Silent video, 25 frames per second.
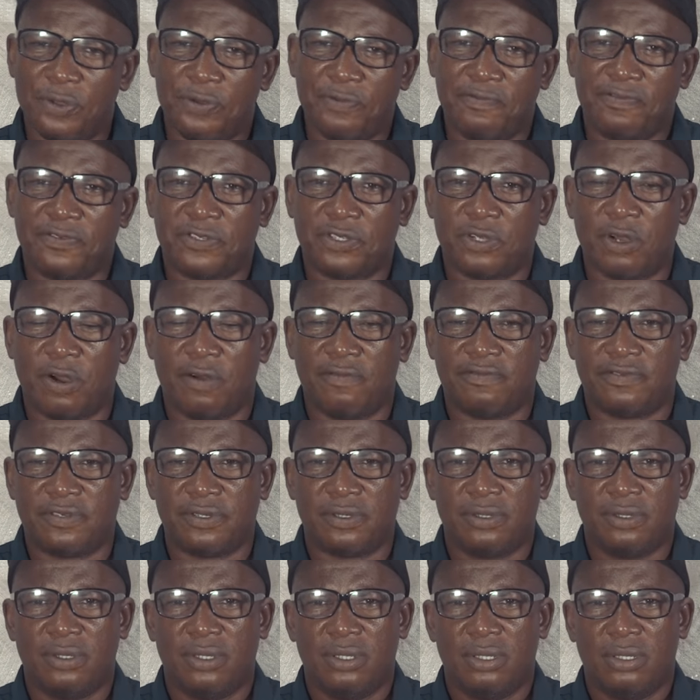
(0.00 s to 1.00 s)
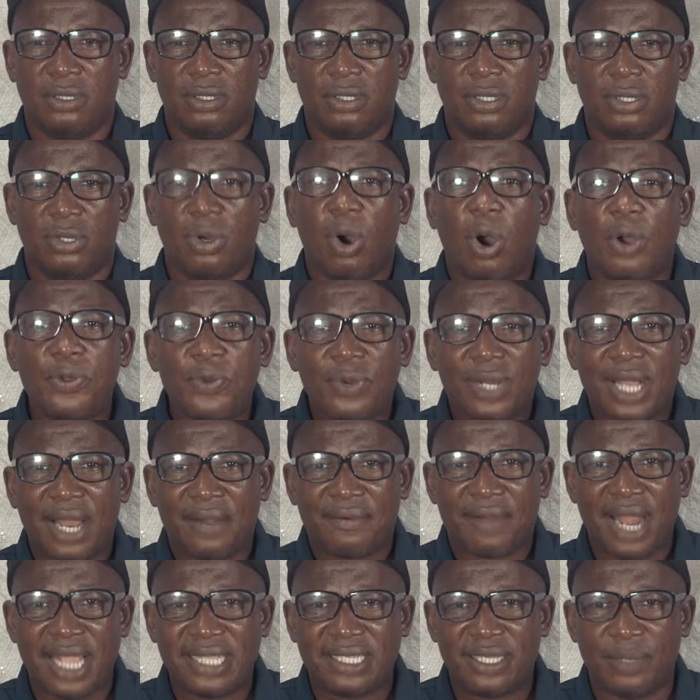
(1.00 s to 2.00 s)
you've solved. Or you can
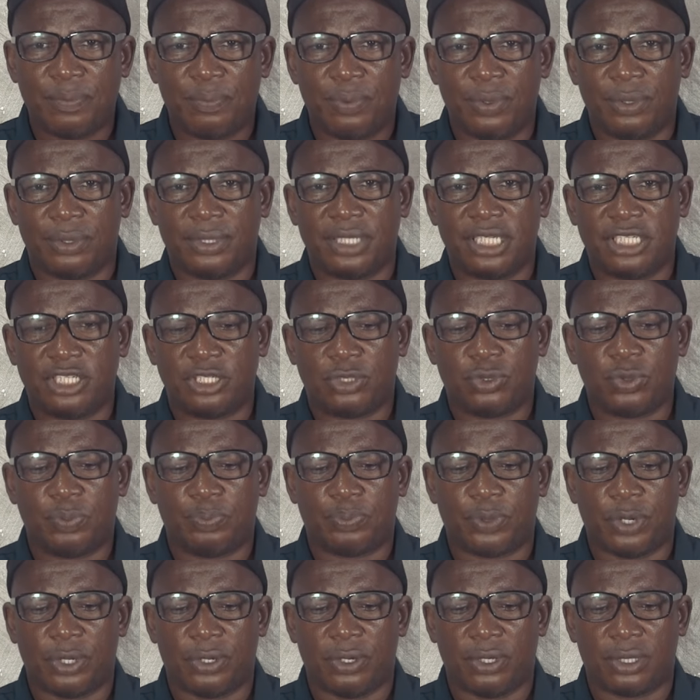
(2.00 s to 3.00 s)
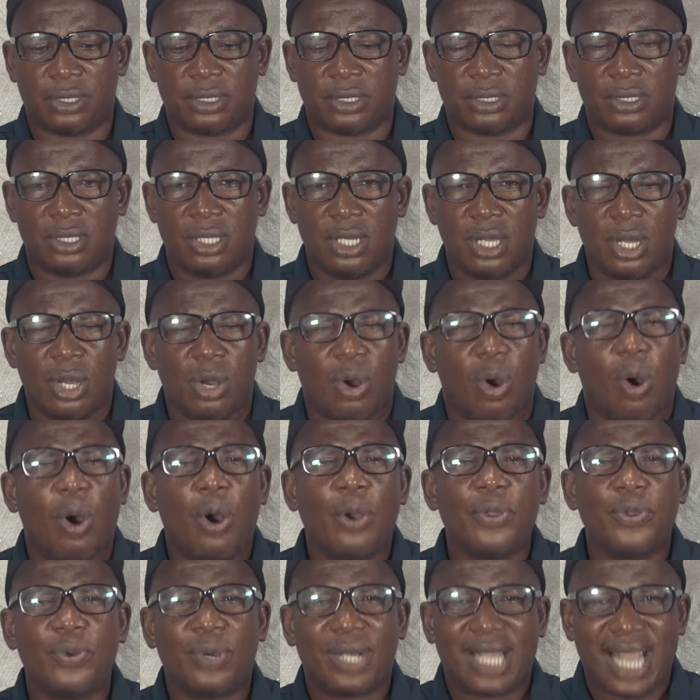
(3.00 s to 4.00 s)
write a book, digital products.
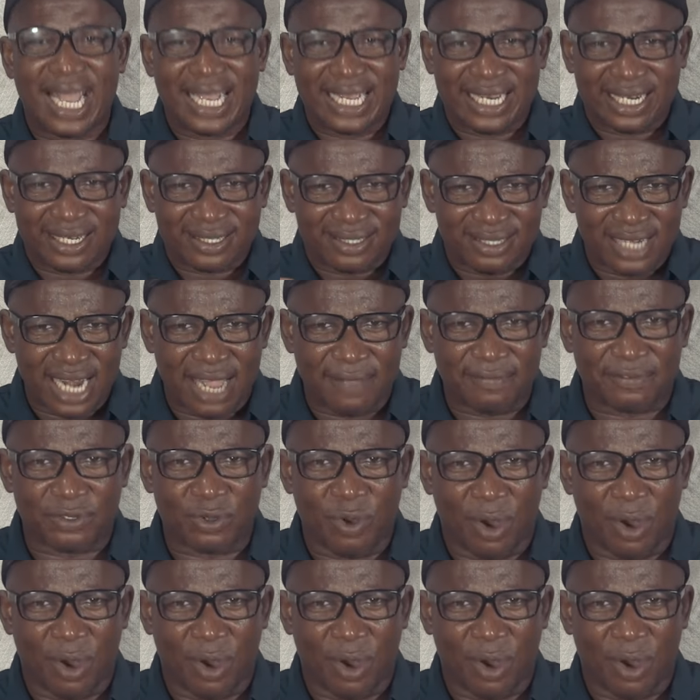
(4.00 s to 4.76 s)
Or you can craft